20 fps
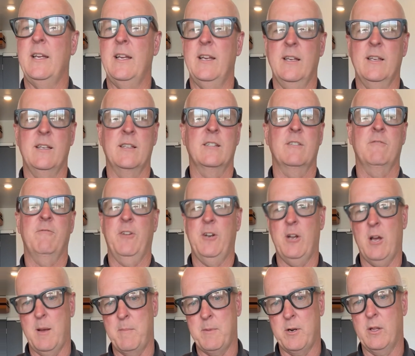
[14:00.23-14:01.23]
is
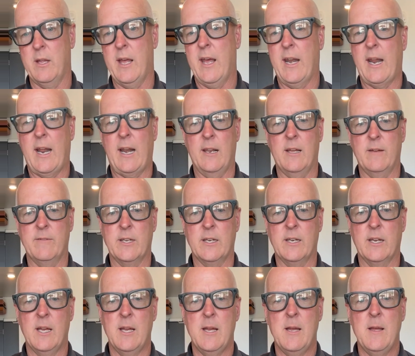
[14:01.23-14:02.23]
phenomenal, and I love it.
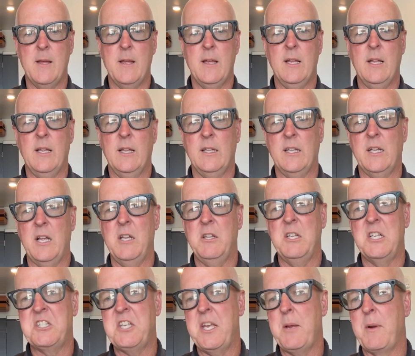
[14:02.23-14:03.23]

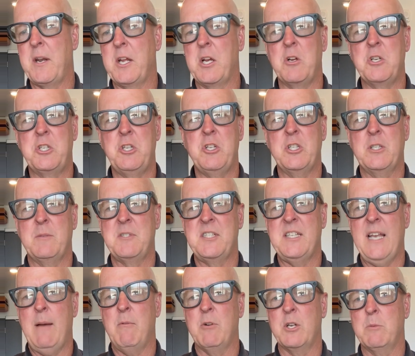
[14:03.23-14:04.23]
Let's say you want to go to some
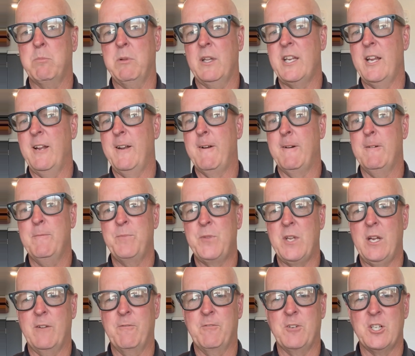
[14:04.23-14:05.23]
sandwich, you're
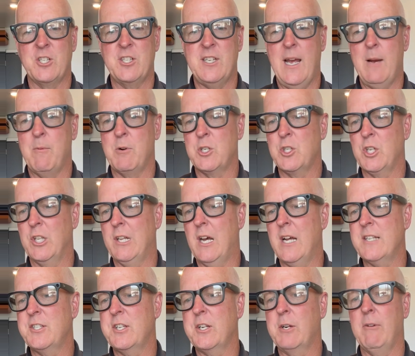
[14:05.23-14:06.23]
in for a sandwich.
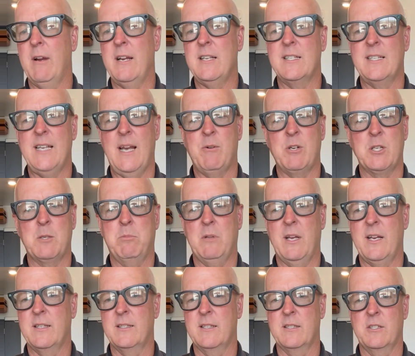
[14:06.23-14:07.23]
Lots of great sandwich
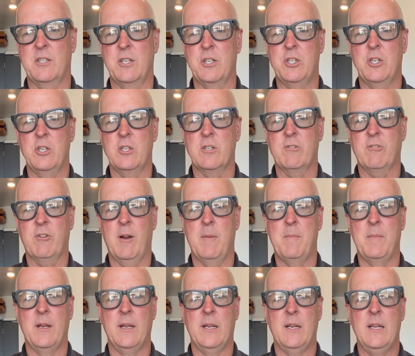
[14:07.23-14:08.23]
places to choose
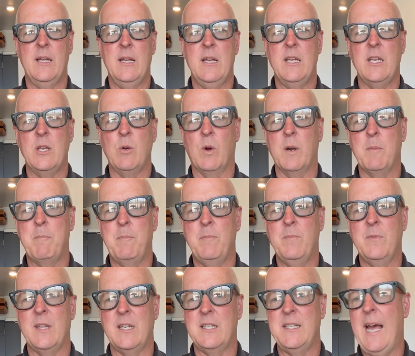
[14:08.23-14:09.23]
from. You want
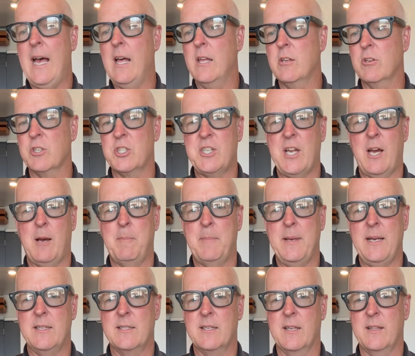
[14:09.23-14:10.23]
the Taglio style
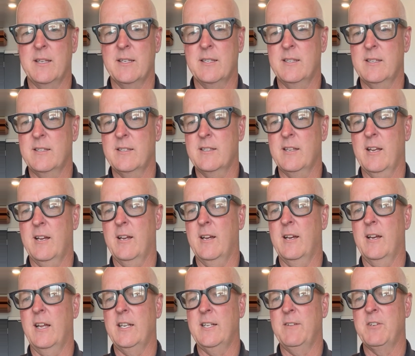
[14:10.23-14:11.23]
pizza. This is
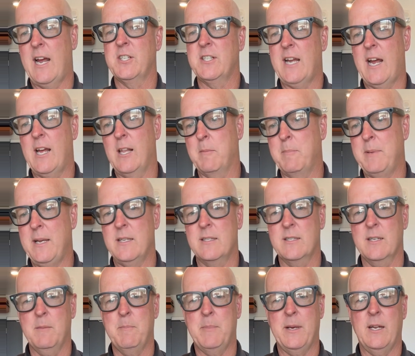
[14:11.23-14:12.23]
a different style of
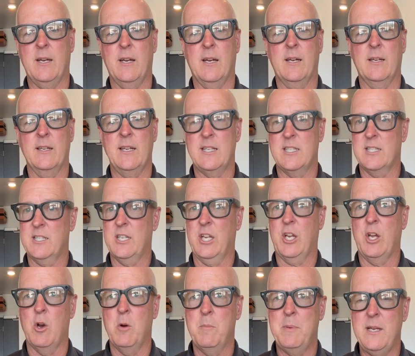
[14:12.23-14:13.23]
pizza, but it's
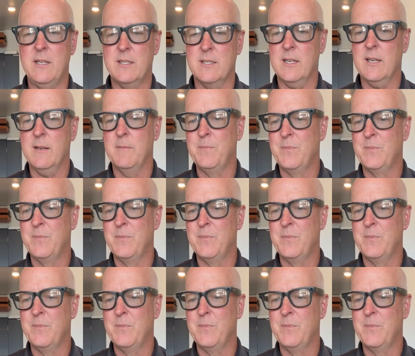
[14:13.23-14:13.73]
to-go pizza,